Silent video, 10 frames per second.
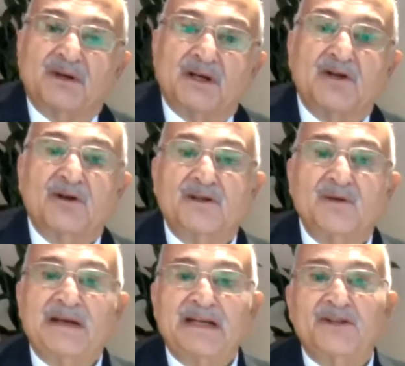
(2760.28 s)
along
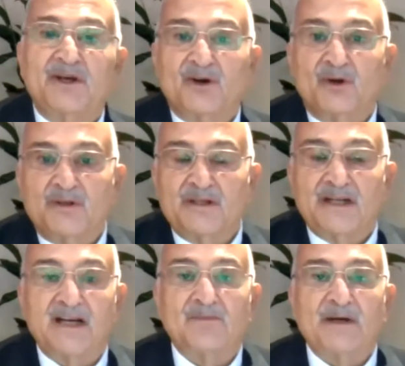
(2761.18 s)
the Belt and Road,
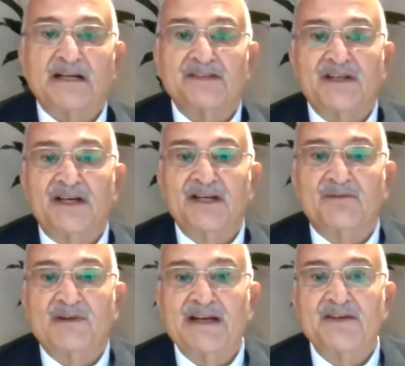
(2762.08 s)
and our
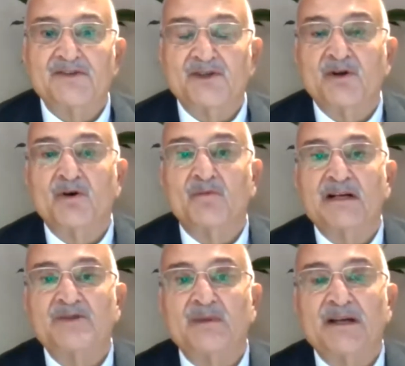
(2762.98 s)
Pakistani friends know
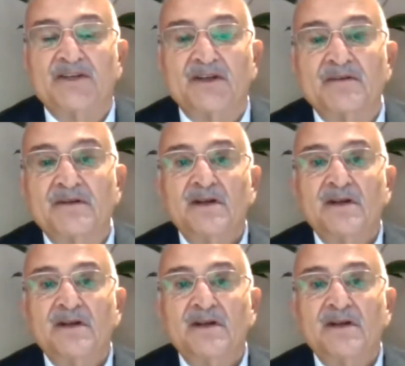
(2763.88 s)
much better,